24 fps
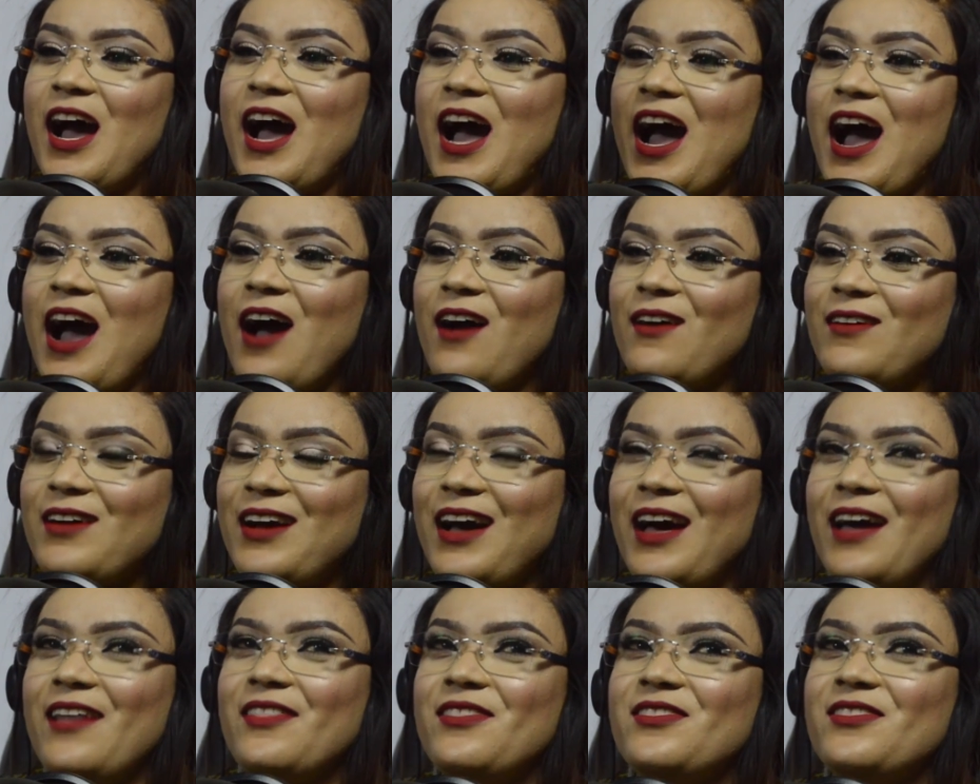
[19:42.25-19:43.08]
How
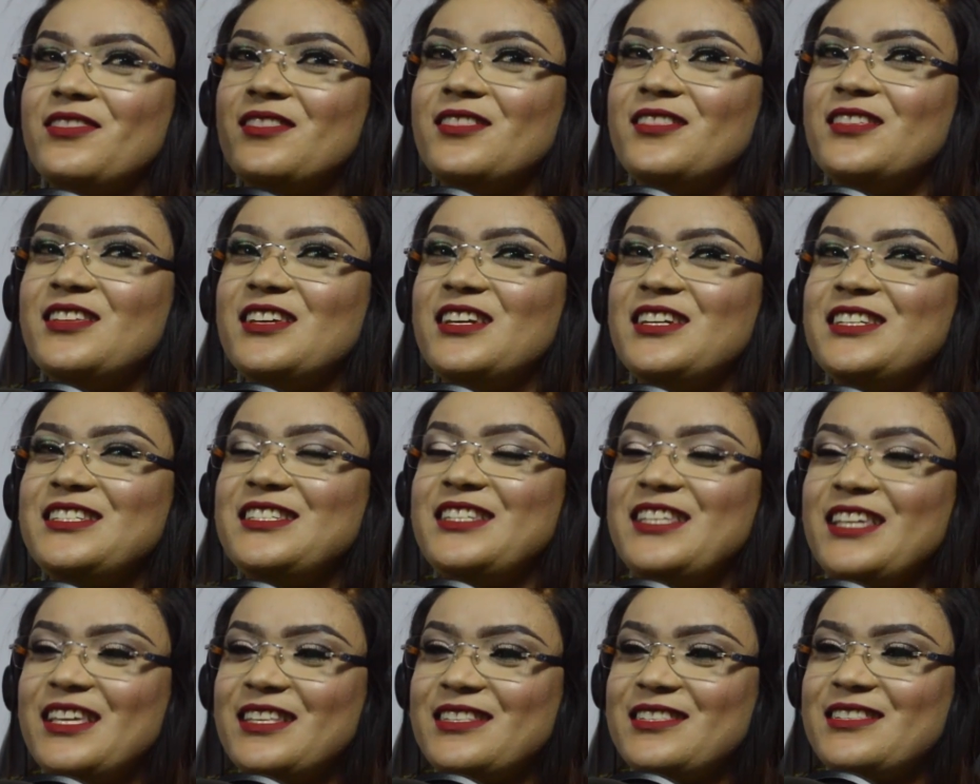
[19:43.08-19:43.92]
can
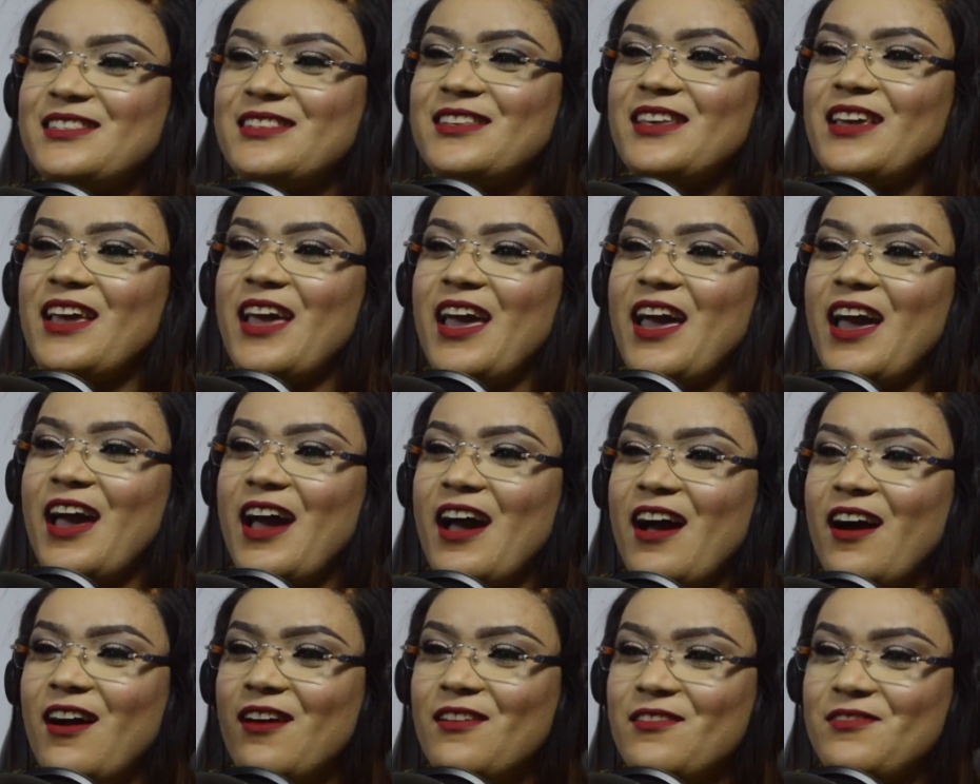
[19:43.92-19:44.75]
this
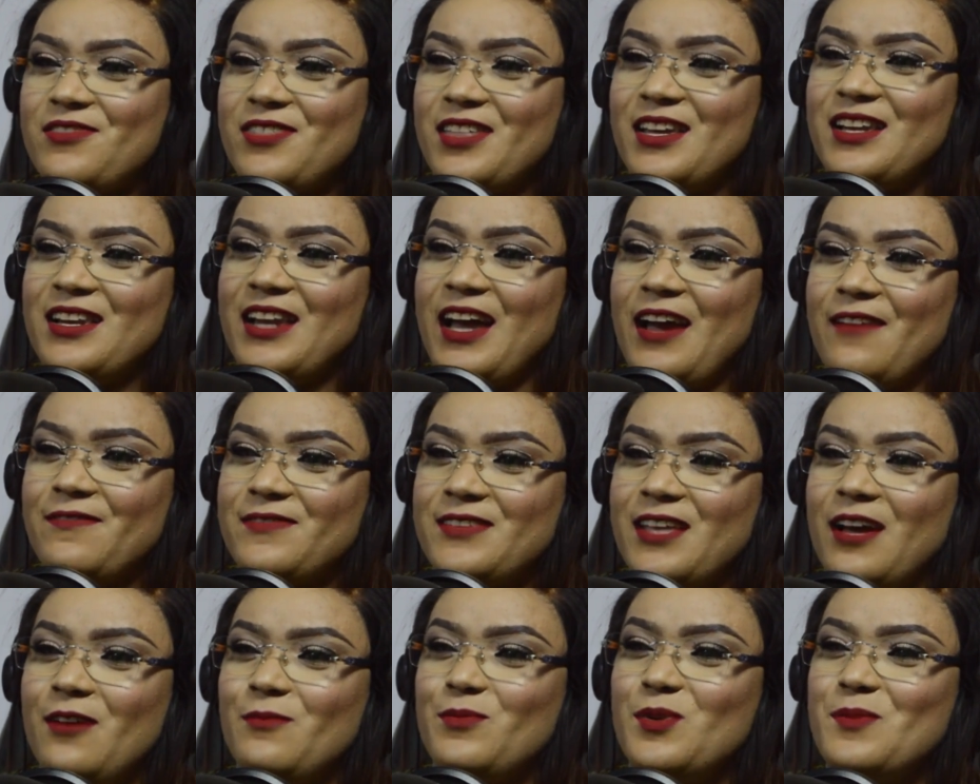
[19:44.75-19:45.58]
healthy
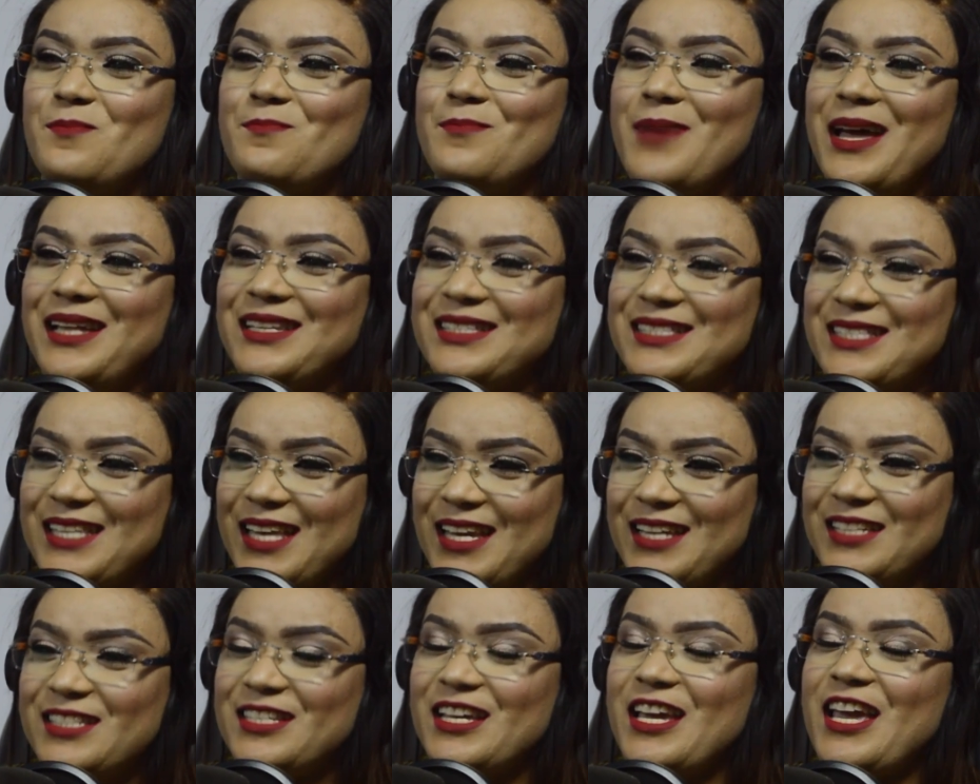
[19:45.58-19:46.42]
lifestyle be
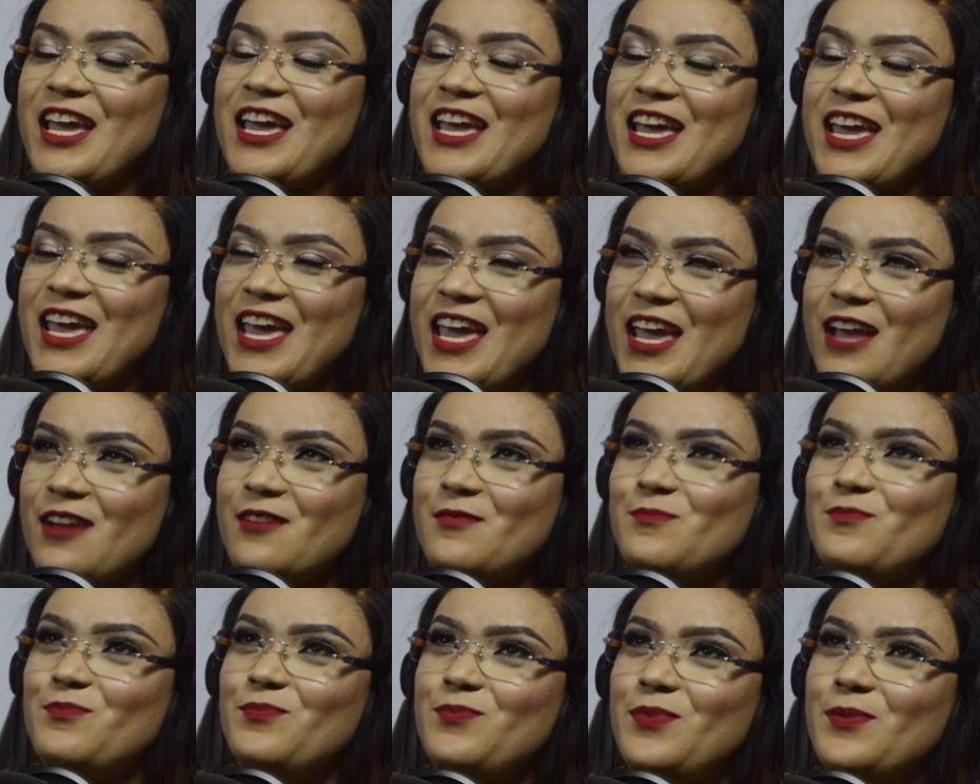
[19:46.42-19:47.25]
maintained
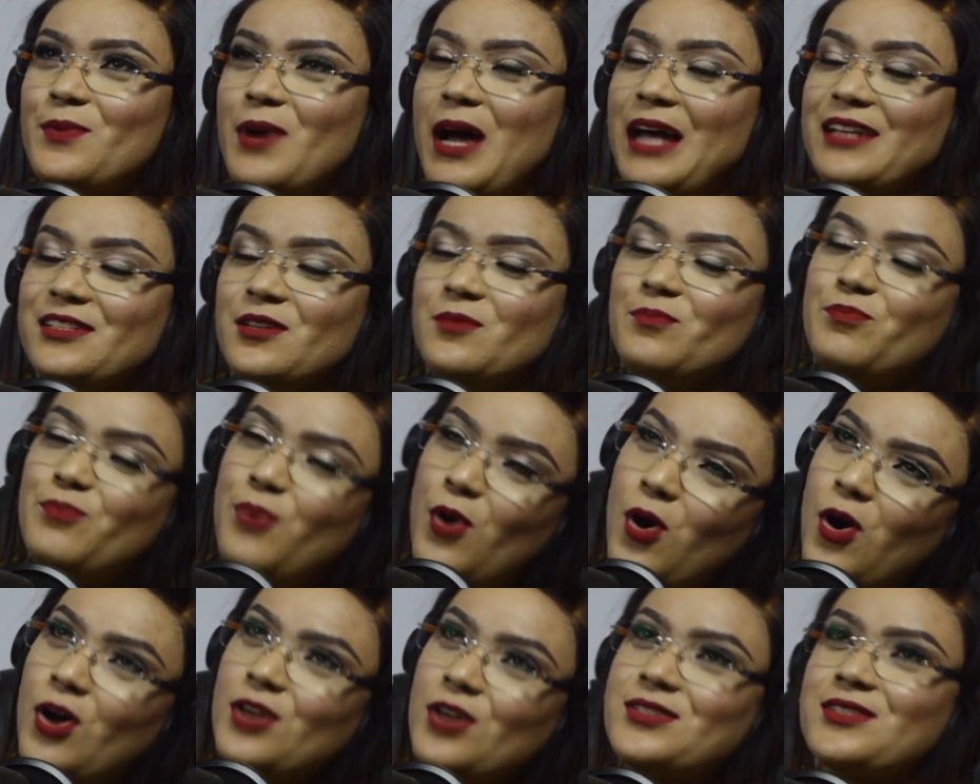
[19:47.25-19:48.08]
in
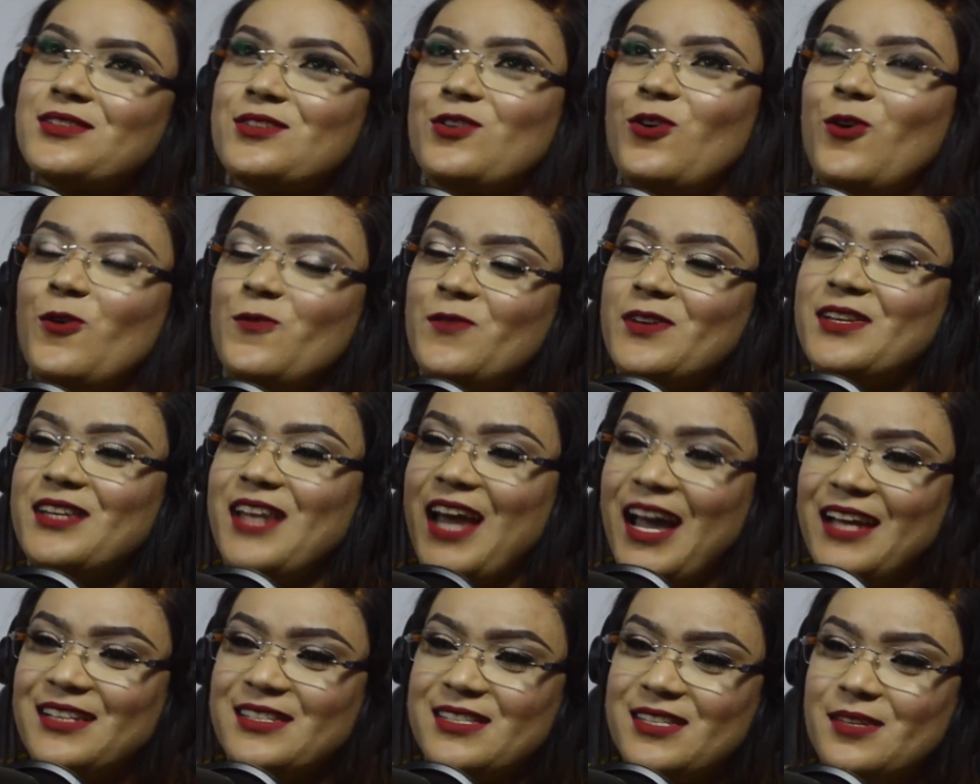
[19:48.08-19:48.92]
post
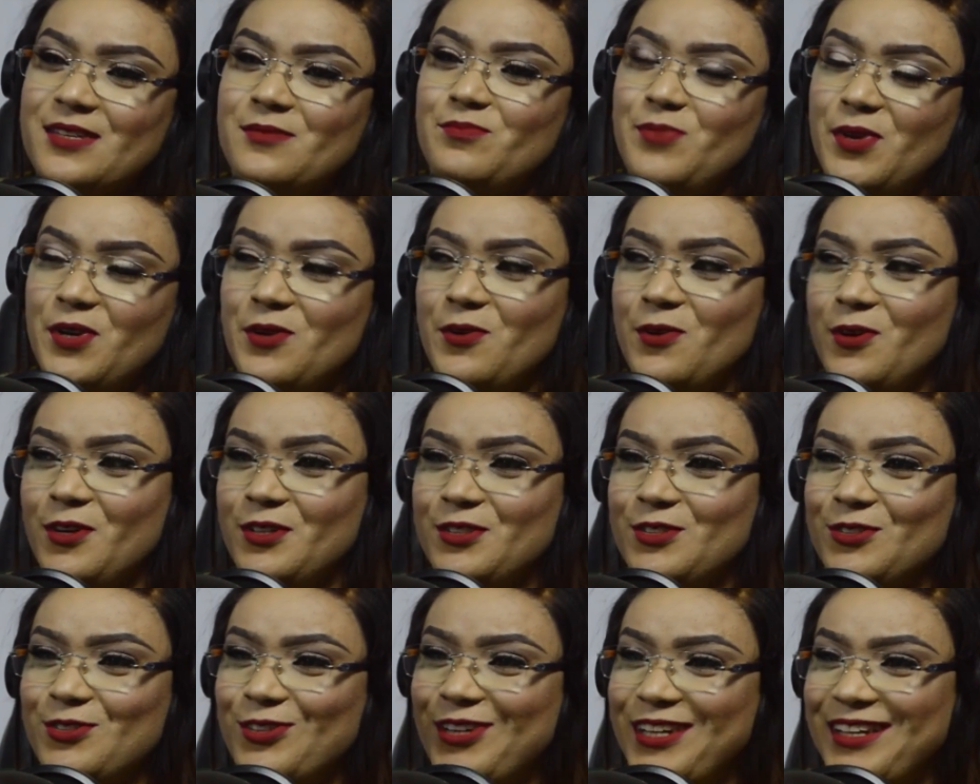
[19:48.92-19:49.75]
COVID-19
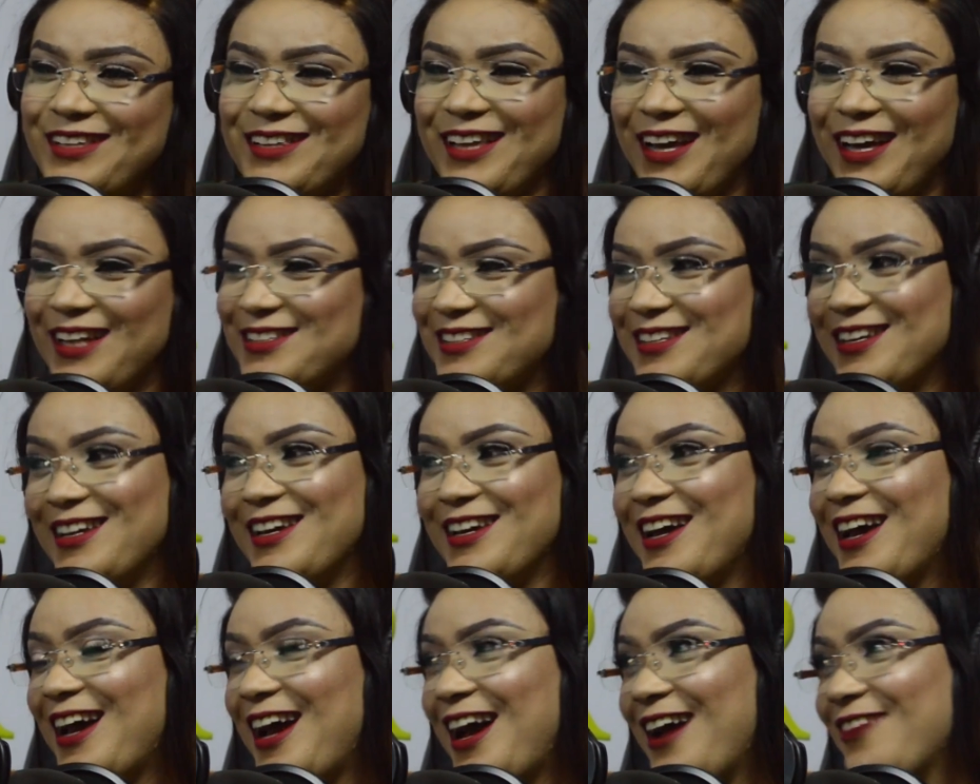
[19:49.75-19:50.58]
period, knowing that
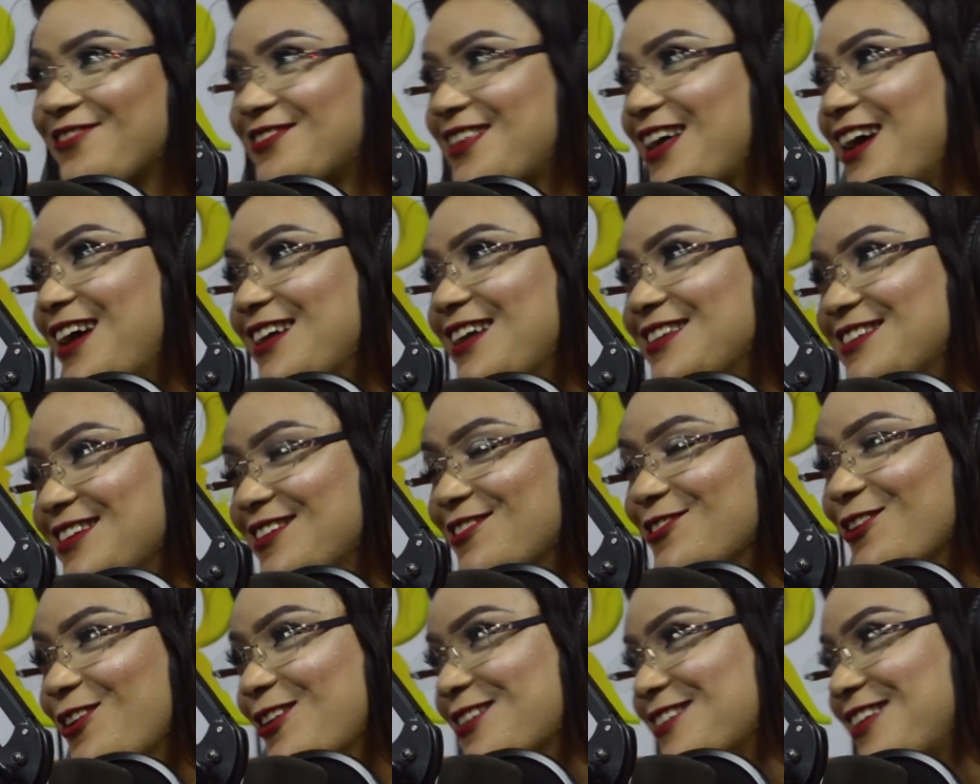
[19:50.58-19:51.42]
after the
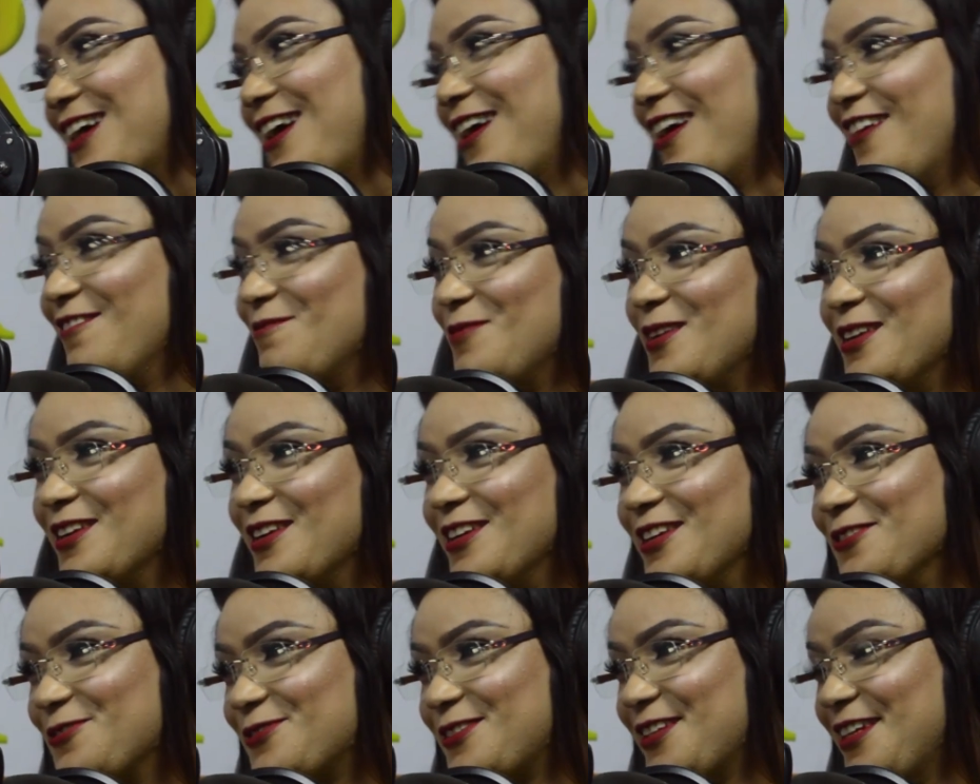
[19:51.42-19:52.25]
lockdown have been
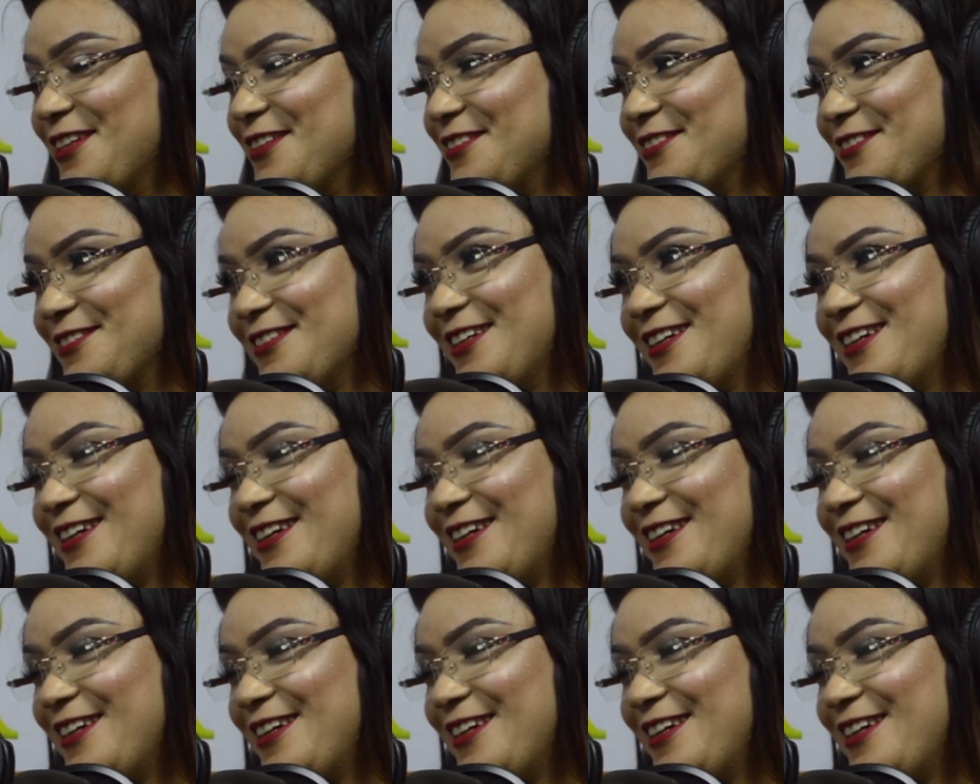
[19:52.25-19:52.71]
lifted?